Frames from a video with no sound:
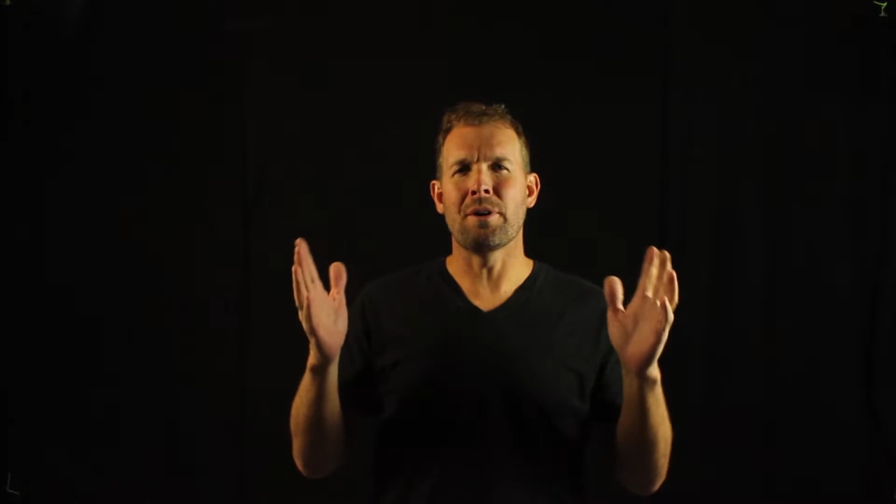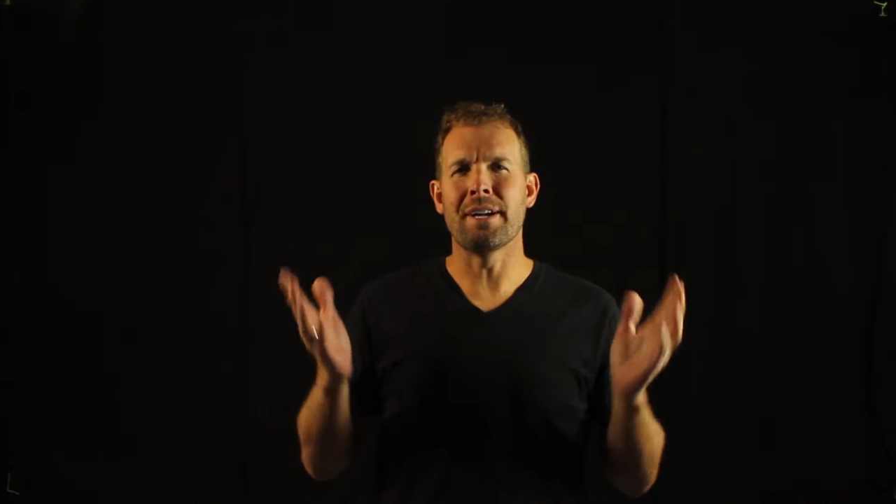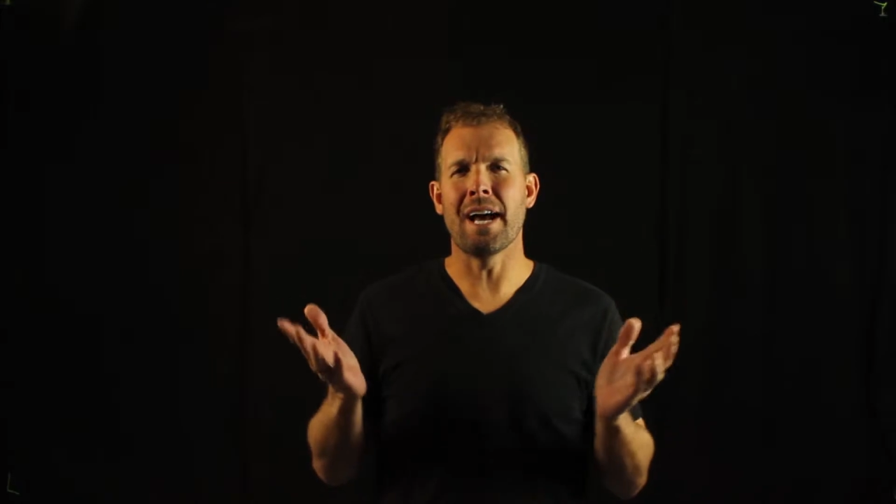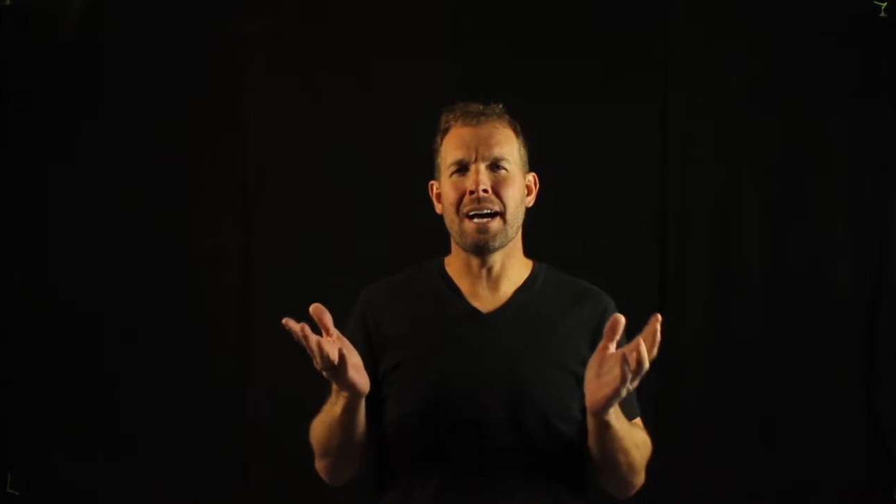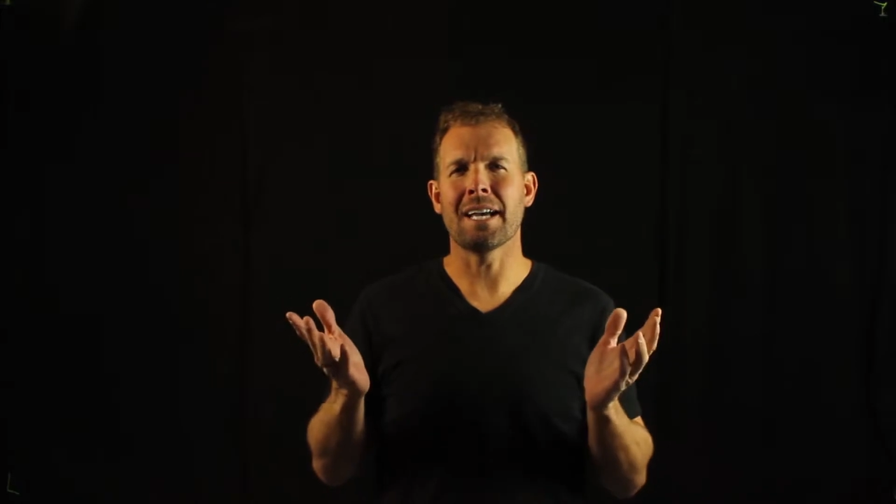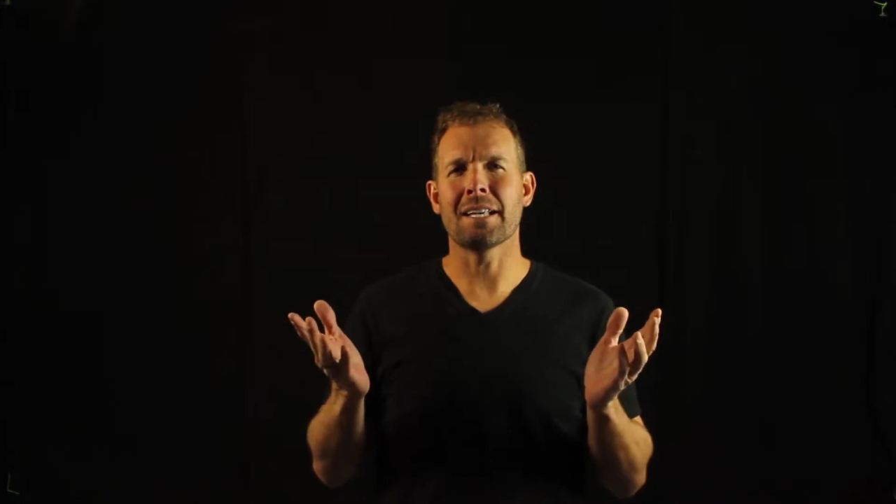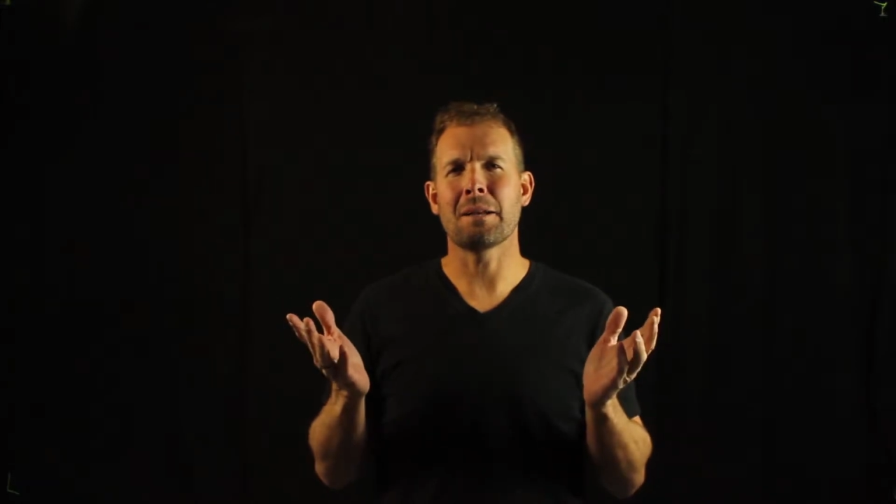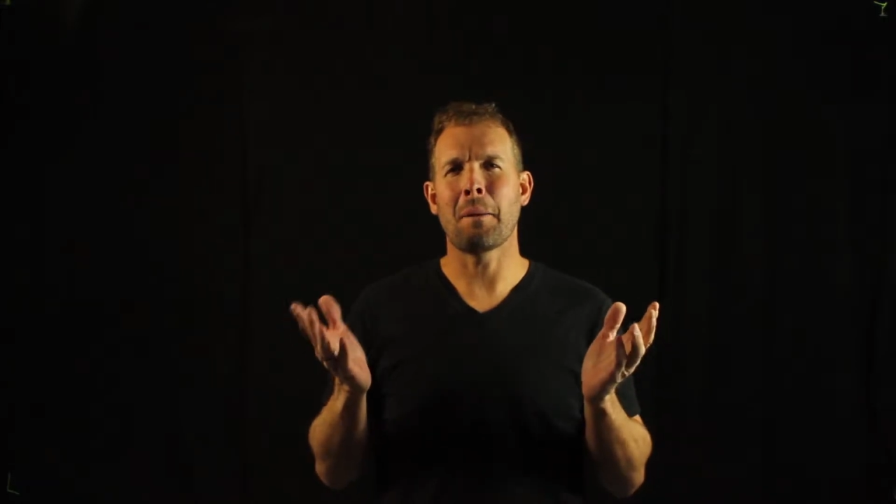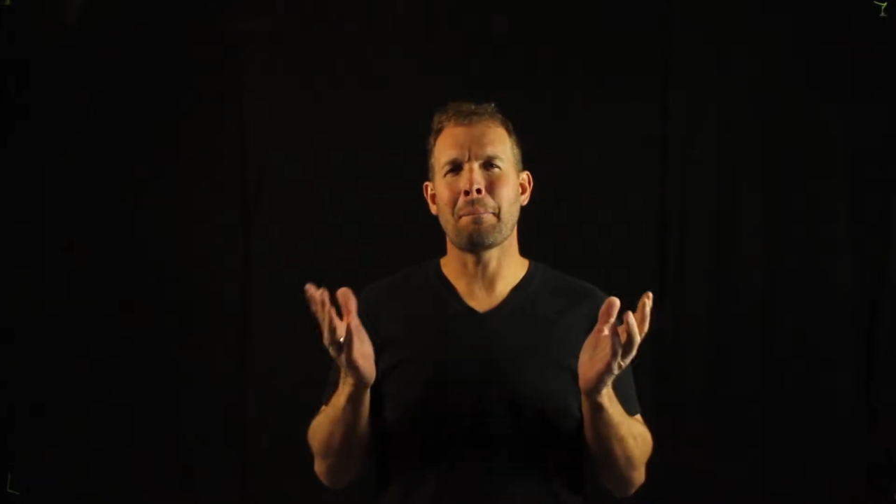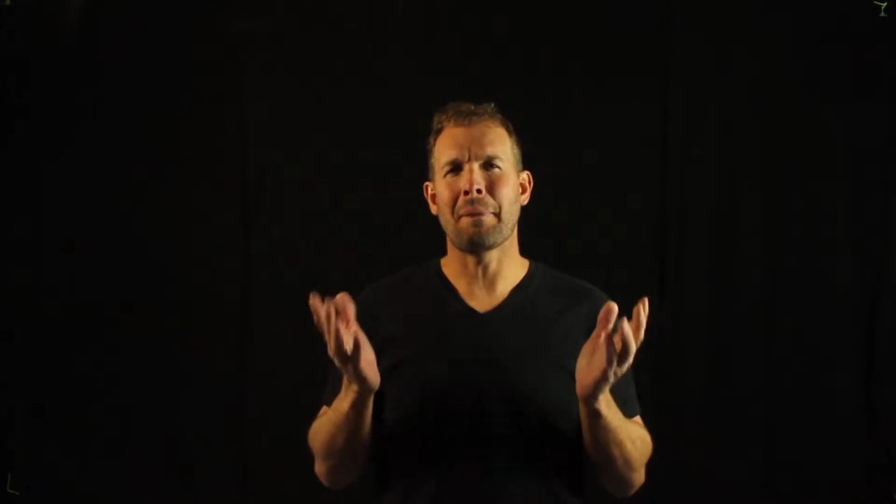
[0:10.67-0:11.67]

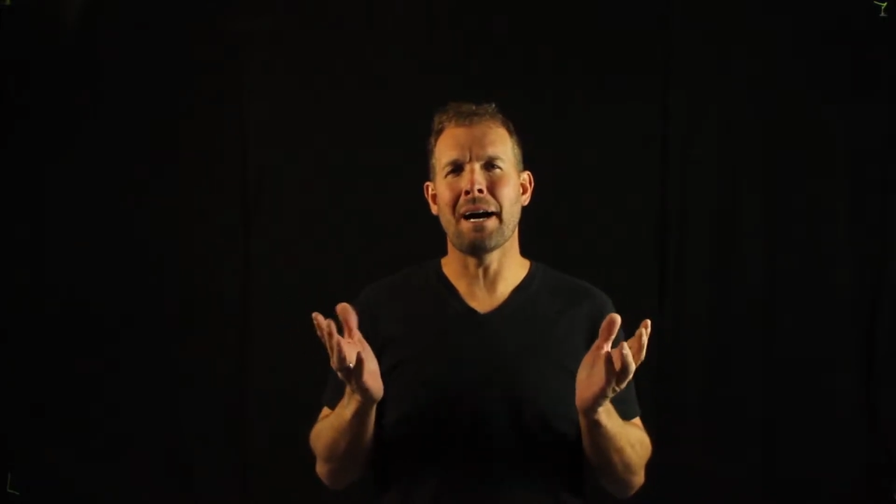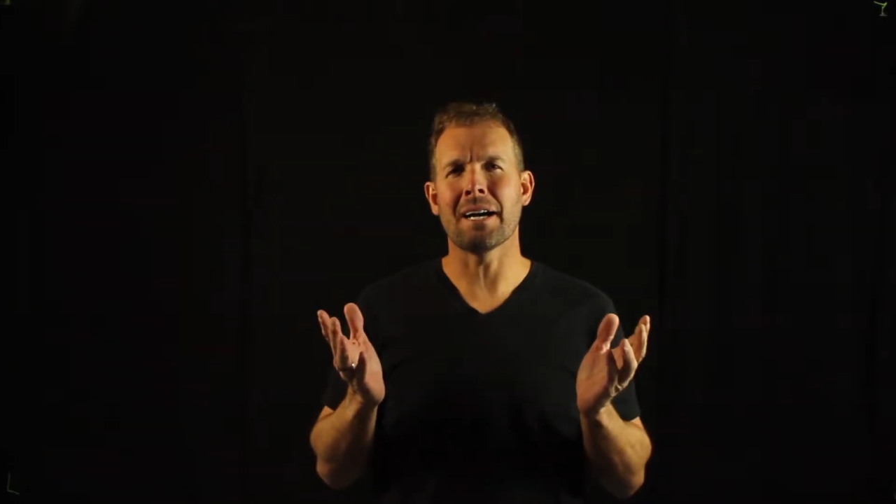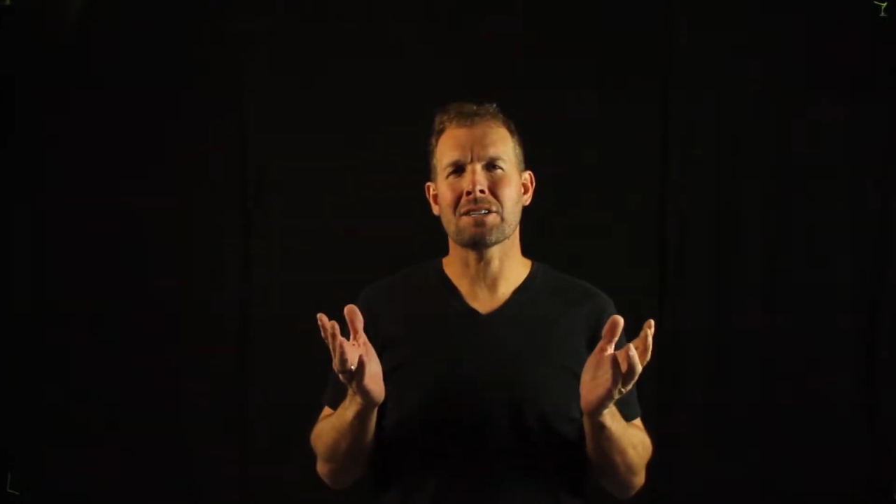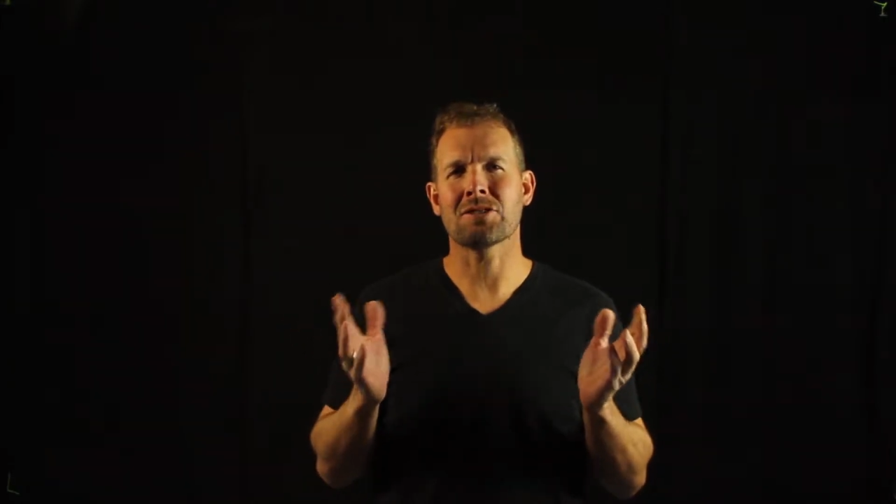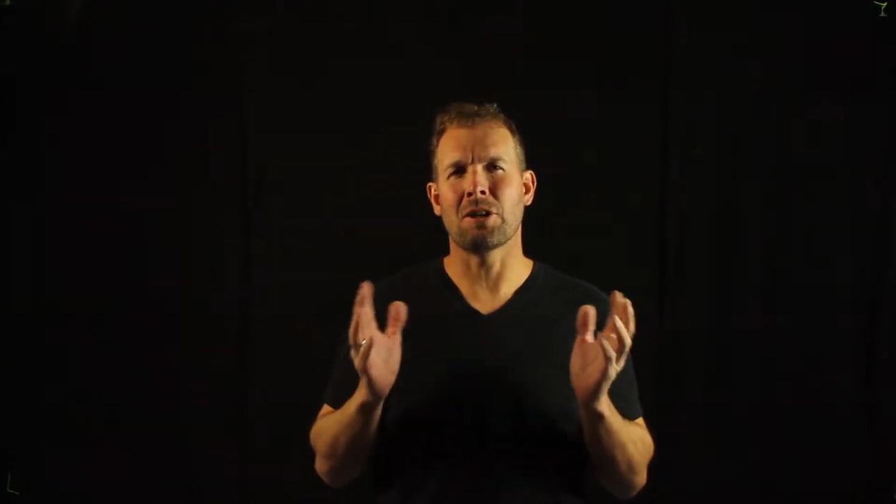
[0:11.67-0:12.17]
9-box